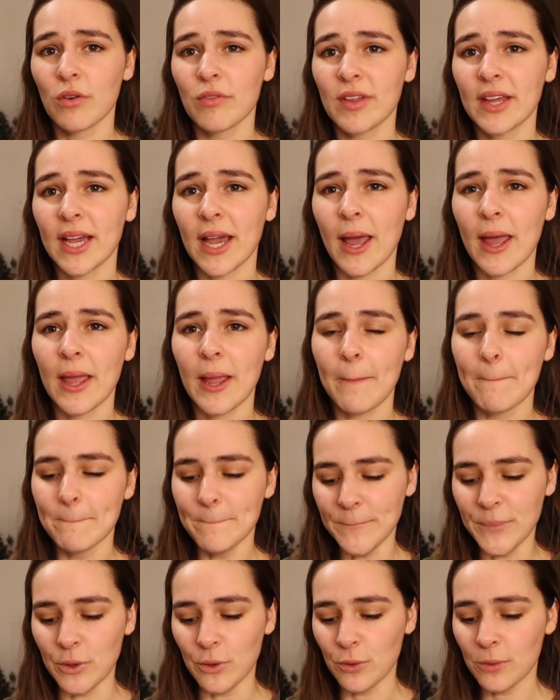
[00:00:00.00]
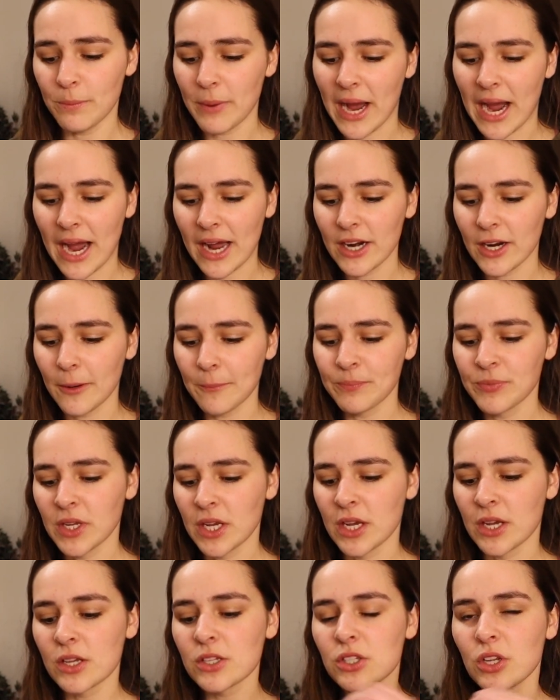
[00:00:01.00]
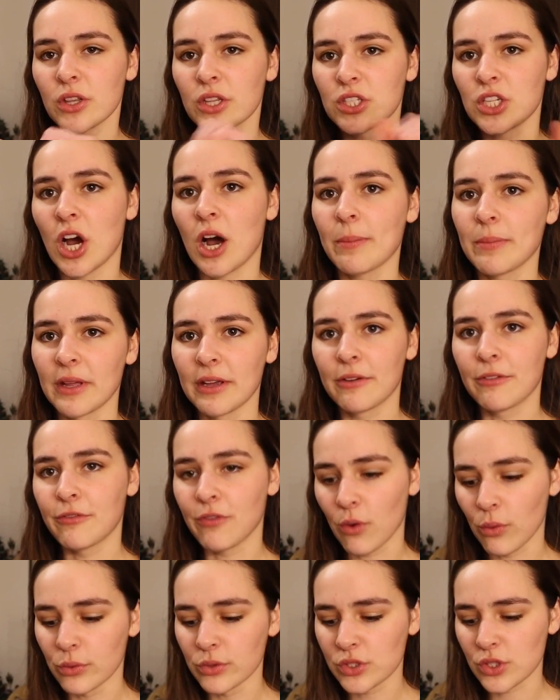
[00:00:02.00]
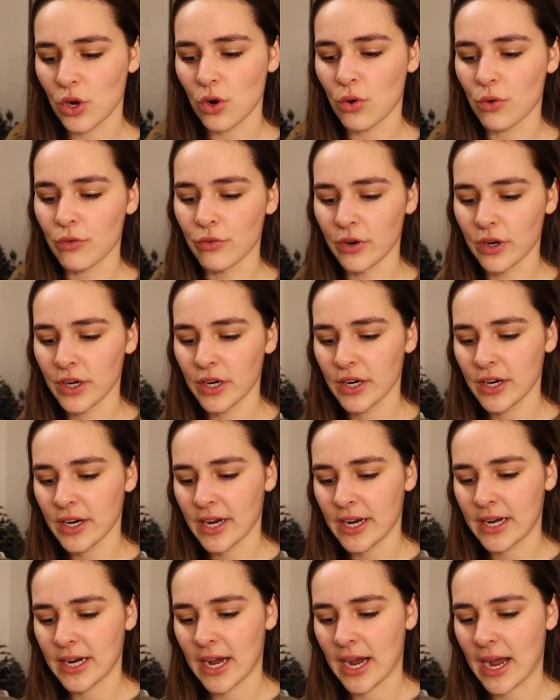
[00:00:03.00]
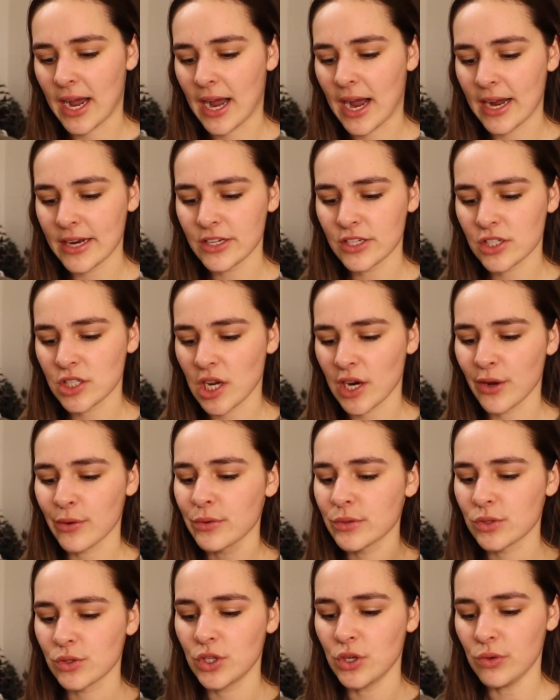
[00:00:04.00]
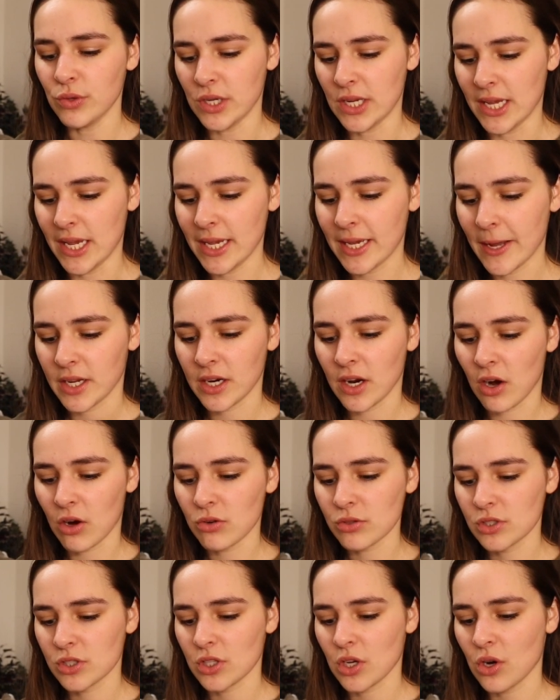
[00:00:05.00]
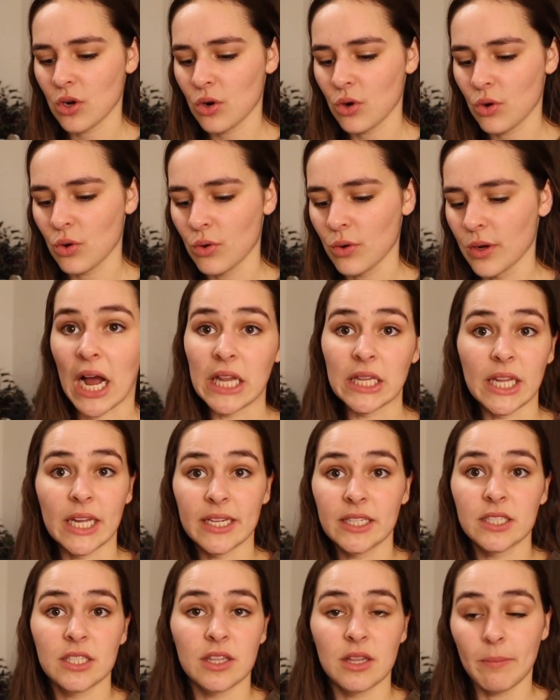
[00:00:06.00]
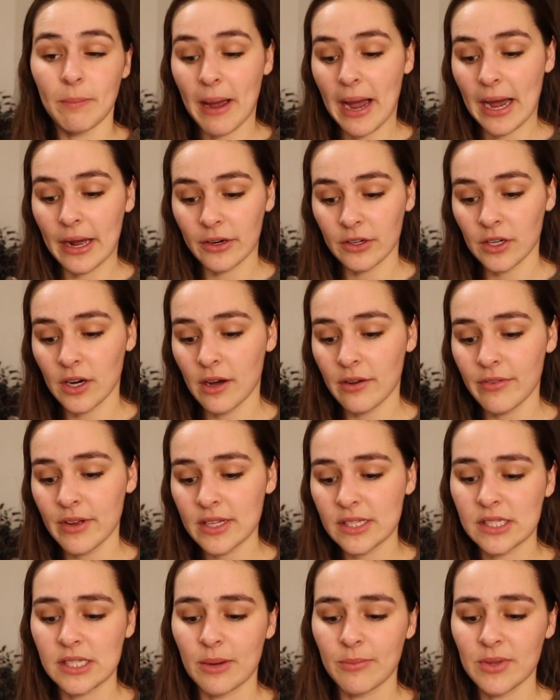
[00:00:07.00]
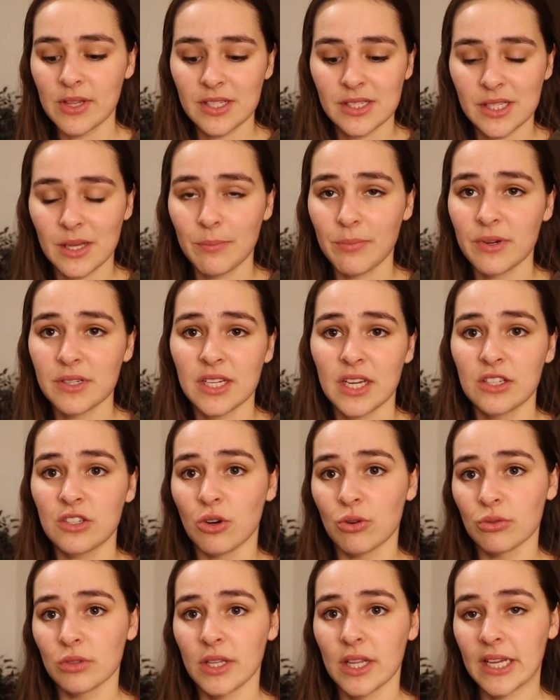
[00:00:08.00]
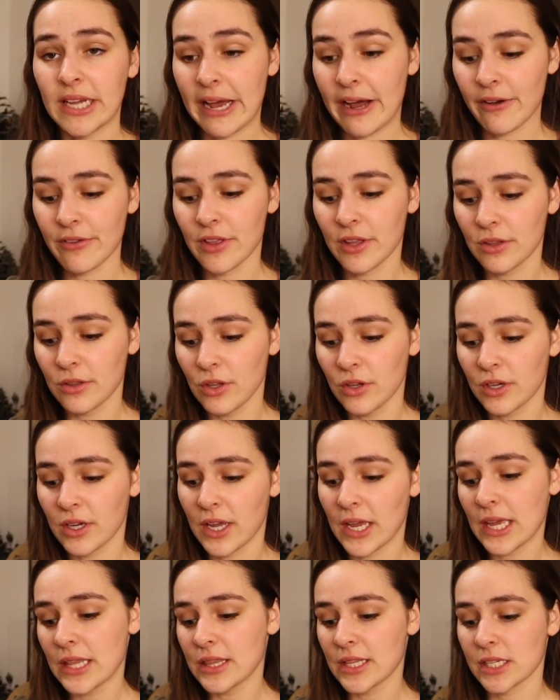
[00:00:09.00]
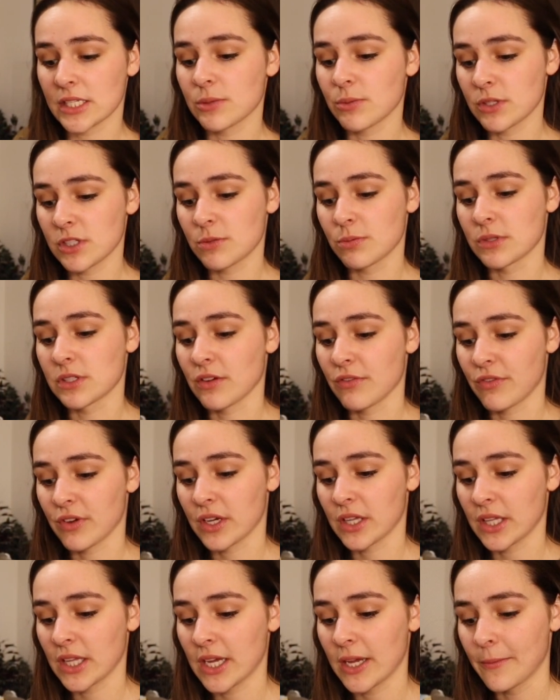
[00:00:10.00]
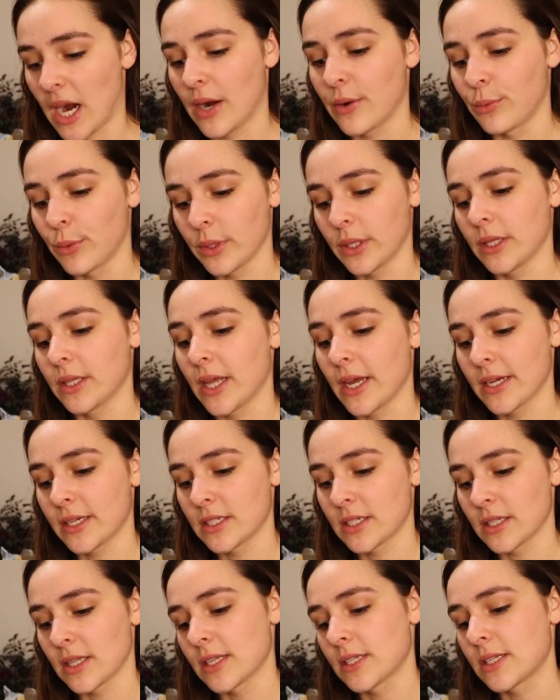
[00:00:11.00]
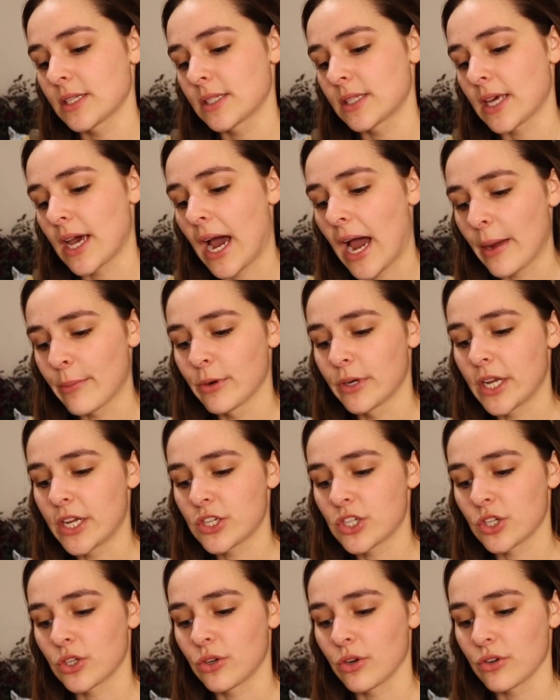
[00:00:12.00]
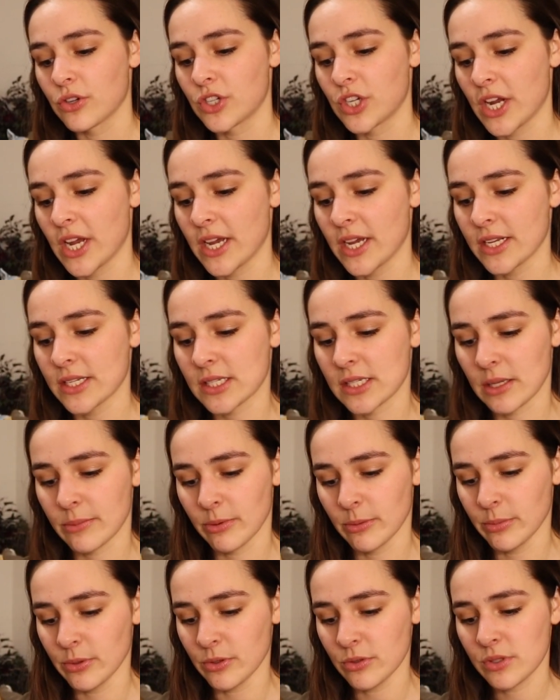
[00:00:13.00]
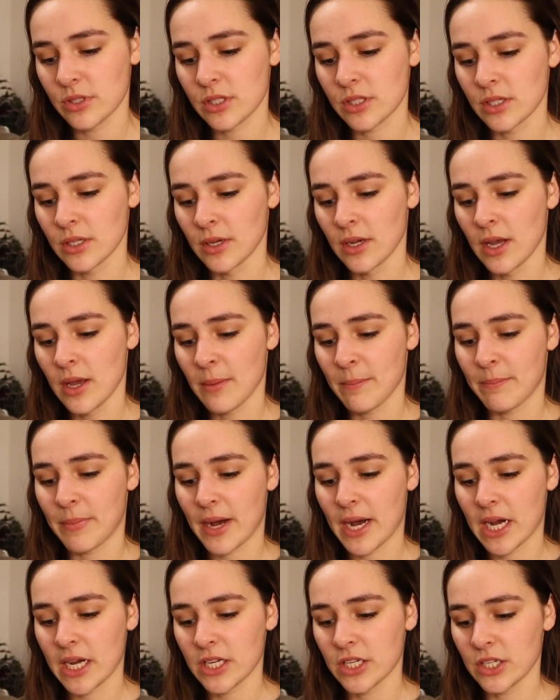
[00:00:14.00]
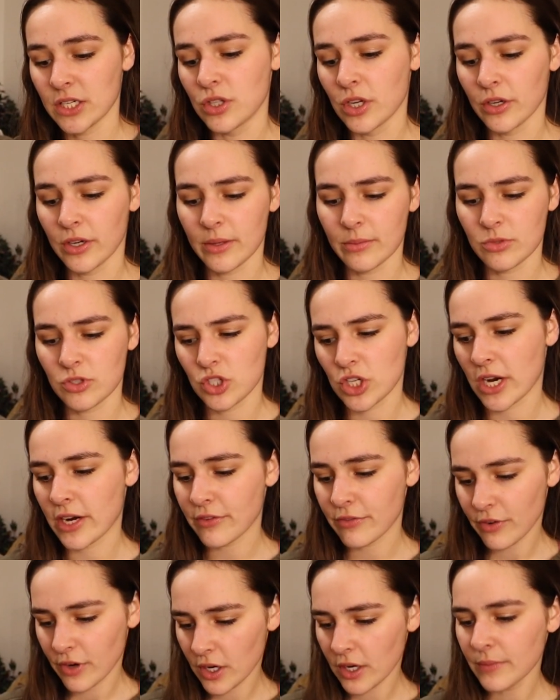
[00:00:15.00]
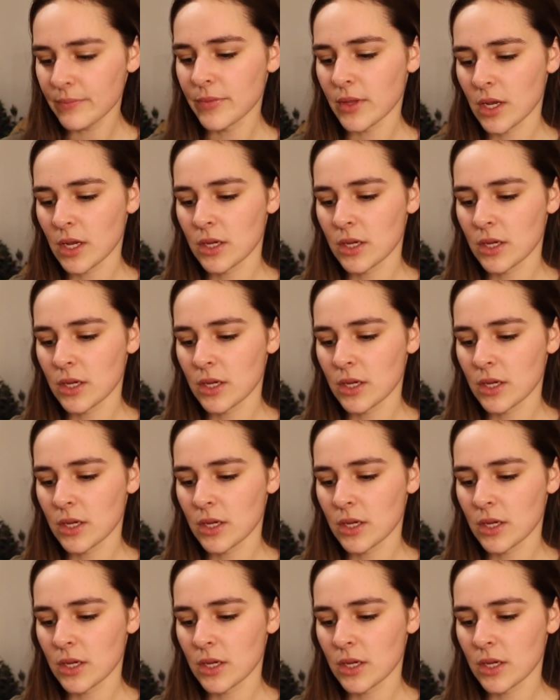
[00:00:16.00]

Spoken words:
of like a boot pattern, so the top like folds over, and I just thought it was unique, and also I liked the pattern of it. Some of the slippers I don't like how they look, and this one specifically I really liked. This is the Hibernation Crochet slipper boots by, her name's Jennifer.